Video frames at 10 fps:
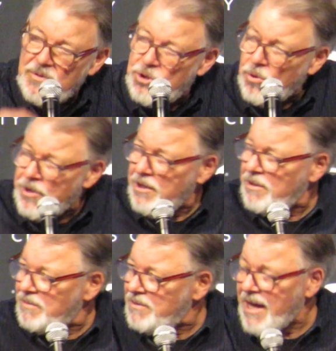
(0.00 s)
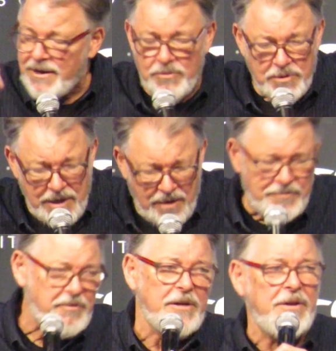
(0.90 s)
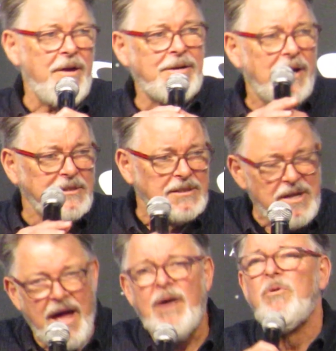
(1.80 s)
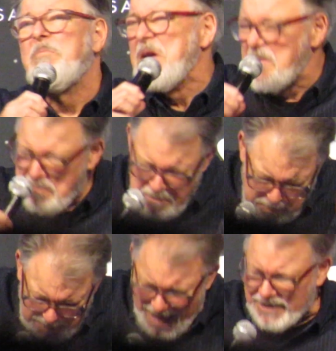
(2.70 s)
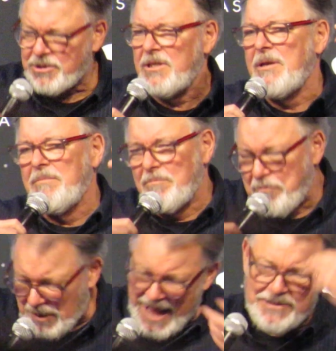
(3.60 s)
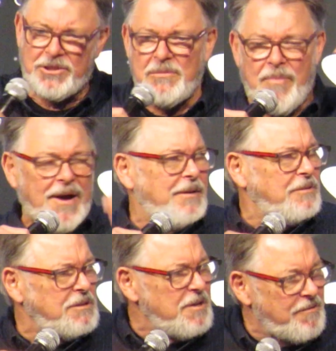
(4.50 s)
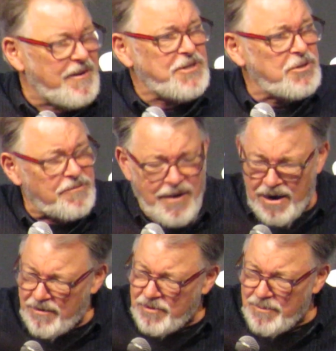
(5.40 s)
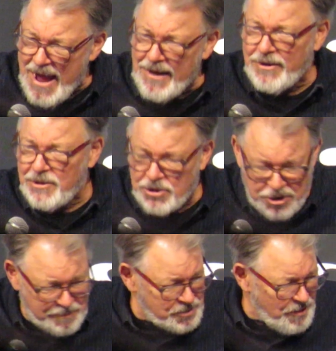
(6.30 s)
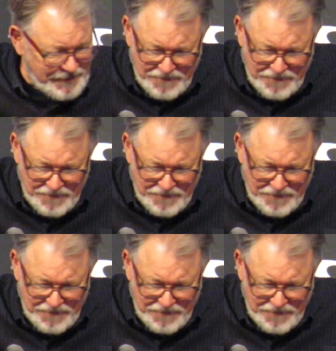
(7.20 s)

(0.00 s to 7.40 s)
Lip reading: Geordi and Data were down front. And we're being blasted by phaser fire from alien ships.